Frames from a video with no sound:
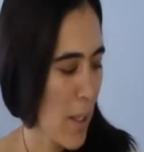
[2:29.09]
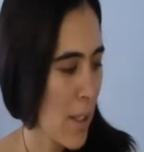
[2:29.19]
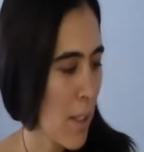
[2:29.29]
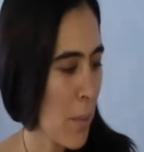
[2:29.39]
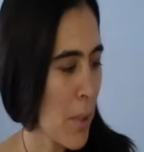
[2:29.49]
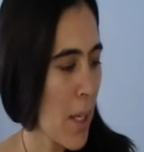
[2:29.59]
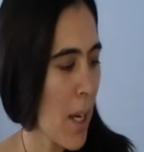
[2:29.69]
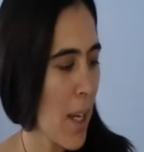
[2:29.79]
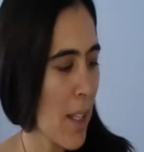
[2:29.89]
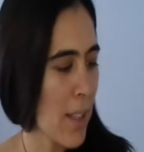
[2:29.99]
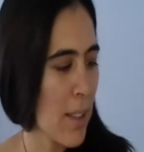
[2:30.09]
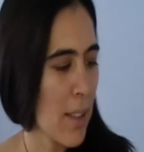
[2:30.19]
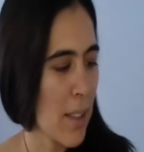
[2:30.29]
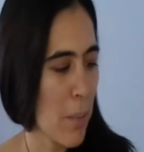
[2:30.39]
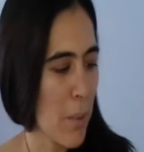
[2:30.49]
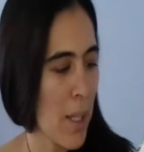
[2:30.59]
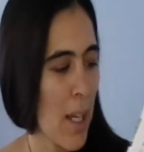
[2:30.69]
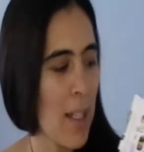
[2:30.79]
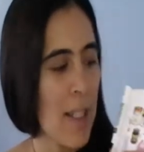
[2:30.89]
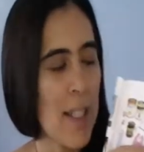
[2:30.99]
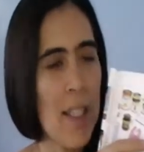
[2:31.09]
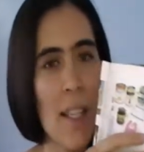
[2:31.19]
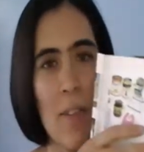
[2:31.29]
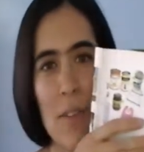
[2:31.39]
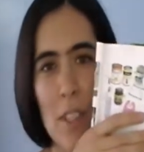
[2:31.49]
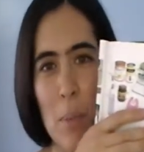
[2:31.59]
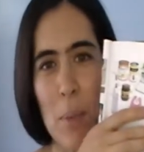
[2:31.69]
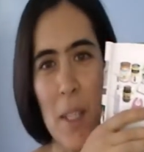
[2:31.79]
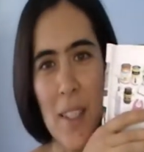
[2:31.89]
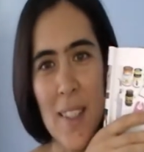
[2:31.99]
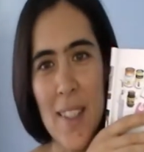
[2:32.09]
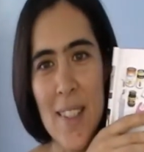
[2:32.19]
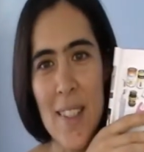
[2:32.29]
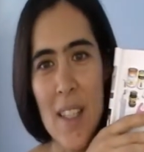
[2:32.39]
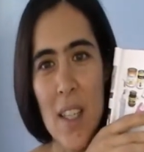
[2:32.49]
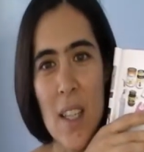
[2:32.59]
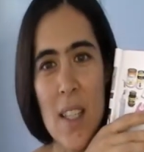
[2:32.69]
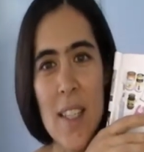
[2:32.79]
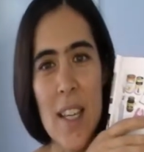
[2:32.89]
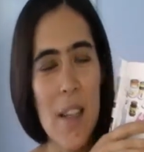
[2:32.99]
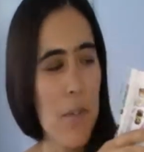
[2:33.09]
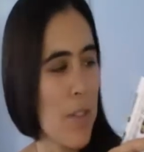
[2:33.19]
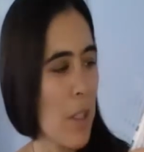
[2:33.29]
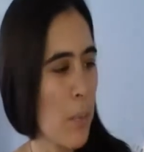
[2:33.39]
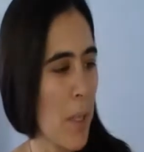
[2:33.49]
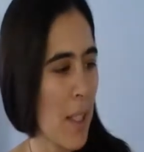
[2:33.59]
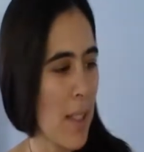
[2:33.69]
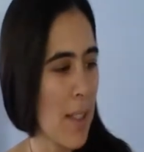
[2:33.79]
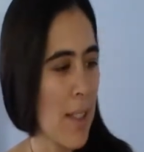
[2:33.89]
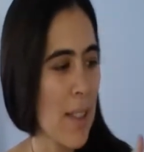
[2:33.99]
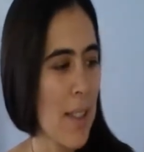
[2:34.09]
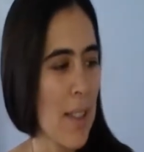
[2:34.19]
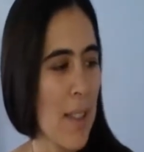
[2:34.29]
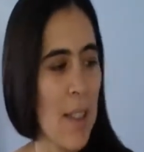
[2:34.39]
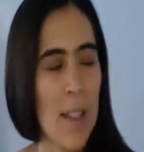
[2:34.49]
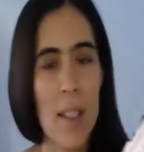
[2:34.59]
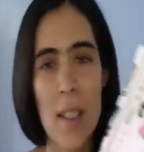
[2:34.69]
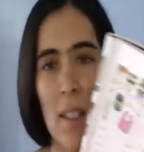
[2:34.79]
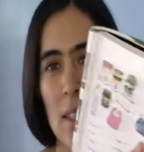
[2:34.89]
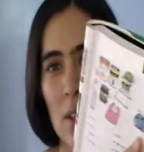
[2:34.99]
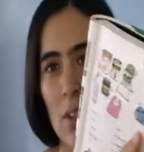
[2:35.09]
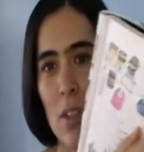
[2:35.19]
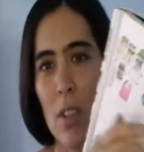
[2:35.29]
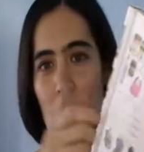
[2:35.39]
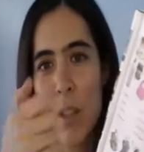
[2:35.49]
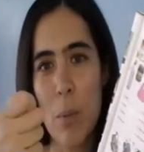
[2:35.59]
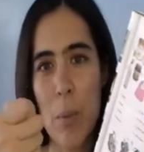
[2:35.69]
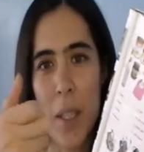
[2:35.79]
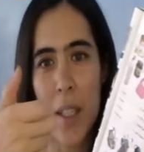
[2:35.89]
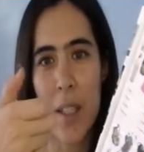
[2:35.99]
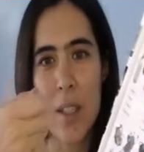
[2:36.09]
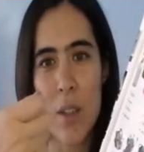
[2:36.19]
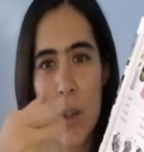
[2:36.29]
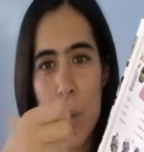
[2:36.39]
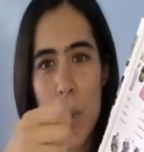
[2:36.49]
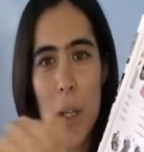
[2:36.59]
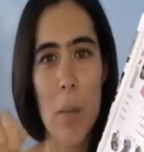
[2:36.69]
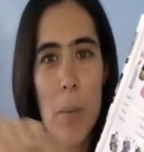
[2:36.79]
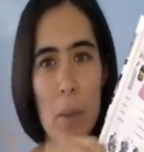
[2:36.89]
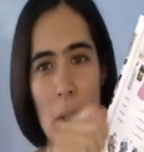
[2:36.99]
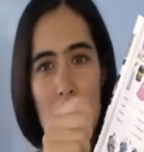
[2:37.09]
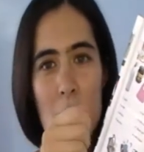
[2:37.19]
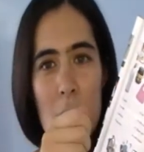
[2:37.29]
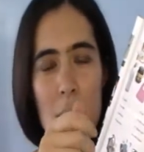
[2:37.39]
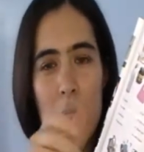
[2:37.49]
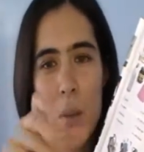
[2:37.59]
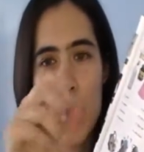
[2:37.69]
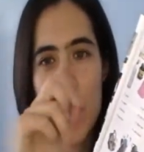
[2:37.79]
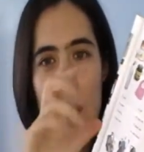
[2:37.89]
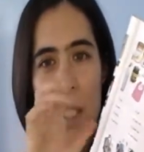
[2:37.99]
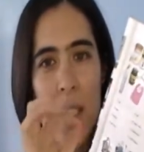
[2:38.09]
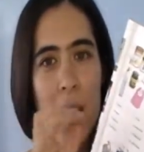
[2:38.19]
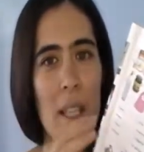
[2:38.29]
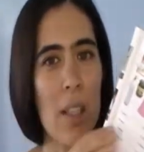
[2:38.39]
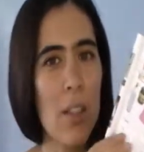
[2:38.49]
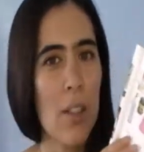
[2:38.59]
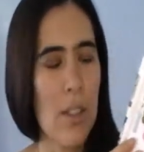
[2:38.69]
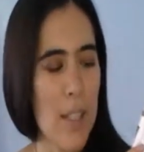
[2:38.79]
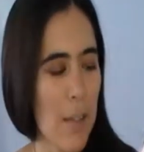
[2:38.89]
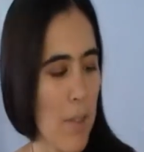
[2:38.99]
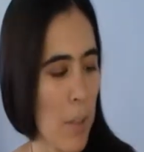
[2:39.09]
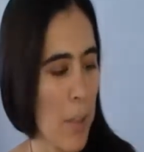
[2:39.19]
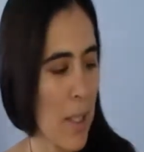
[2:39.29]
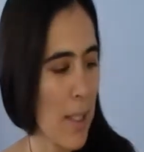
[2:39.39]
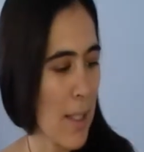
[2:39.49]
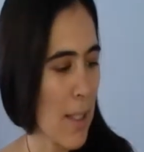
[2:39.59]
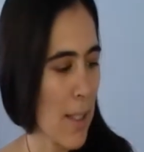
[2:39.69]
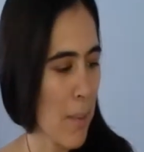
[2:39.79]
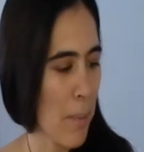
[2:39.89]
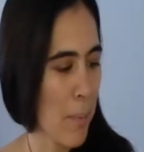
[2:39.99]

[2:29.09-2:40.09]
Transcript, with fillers: Number nine, number nine is safety pins. Safety pins. So those are the little pins you open up and you can put things together. Safety pins.